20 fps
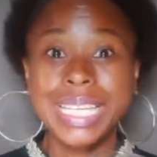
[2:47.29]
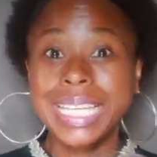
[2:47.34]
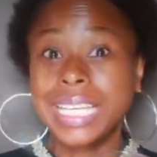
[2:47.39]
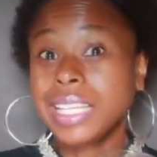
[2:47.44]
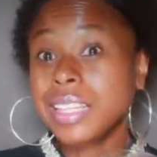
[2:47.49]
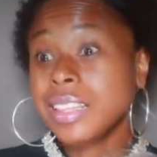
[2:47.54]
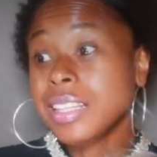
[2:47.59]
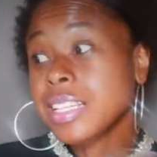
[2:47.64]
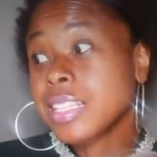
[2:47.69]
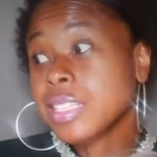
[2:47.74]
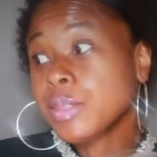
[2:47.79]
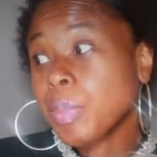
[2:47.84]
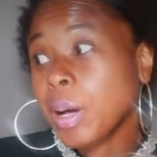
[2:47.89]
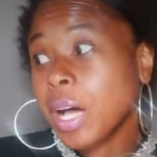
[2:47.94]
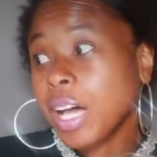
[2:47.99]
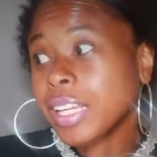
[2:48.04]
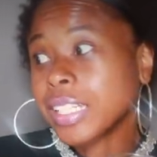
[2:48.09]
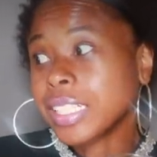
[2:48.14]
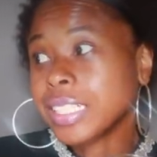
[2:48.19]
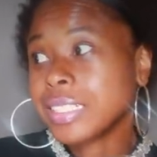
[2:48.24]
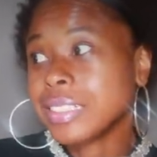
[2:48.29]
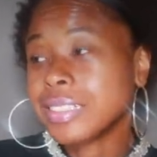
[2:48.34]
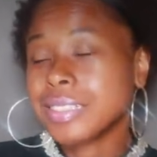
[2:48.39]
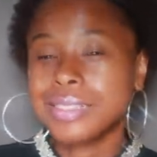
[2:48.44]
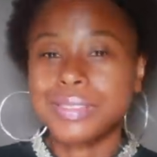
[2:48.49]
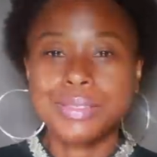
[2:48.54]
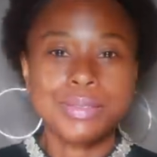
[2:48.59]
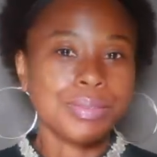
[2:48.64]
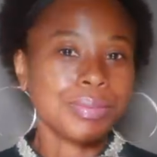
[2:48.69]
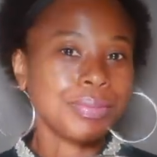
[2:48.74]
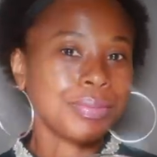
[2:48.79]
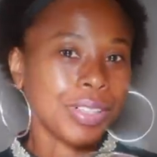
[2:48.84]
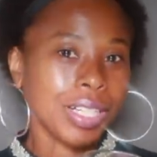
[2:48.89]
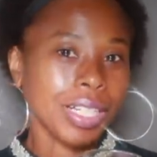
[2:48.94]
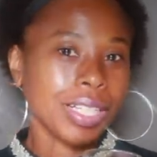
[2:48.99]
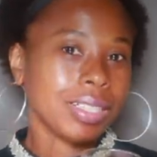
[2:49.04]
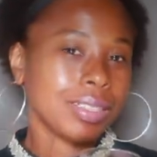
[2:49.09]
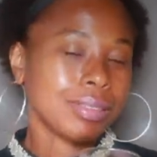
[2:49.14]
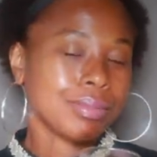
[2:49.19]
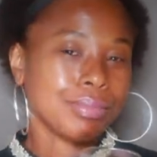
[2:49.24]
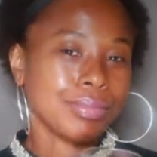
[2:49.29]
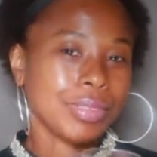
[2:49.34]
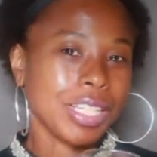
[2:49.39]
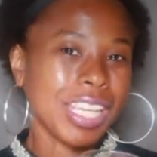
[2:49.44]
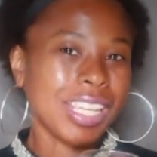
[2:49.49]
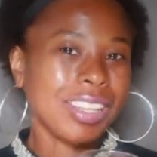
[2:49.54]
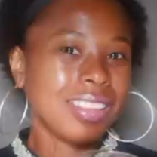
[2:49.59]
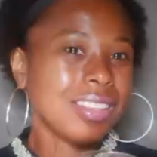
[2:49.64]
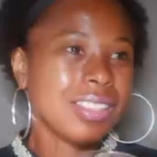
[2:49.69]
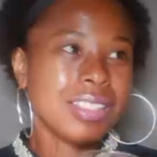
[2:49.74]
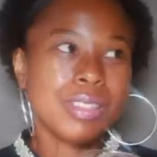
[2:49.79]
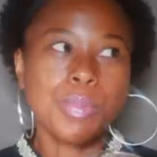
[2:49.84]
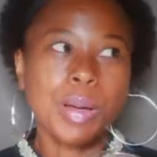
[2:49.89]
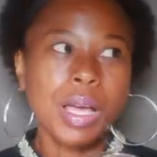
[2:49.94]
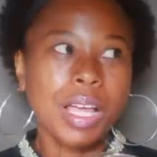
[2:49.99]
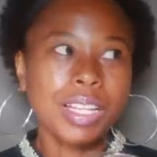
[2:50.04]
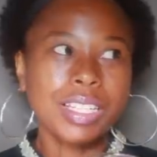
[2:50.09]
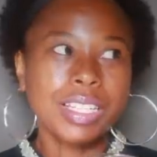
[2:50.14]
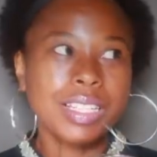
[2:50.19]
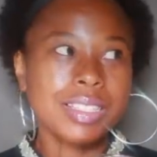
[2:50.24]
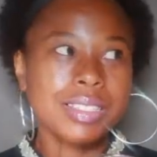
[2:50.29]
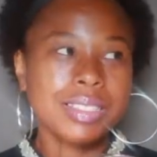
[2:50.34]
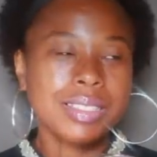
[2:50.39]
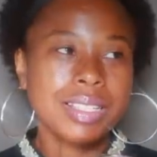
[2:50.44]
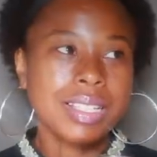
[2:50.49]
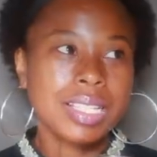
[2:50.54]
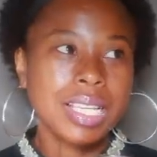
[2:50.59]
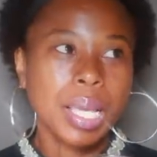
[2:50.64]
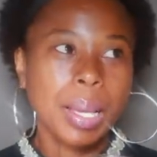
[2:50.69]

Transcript: in these bodies, right? In these bodies.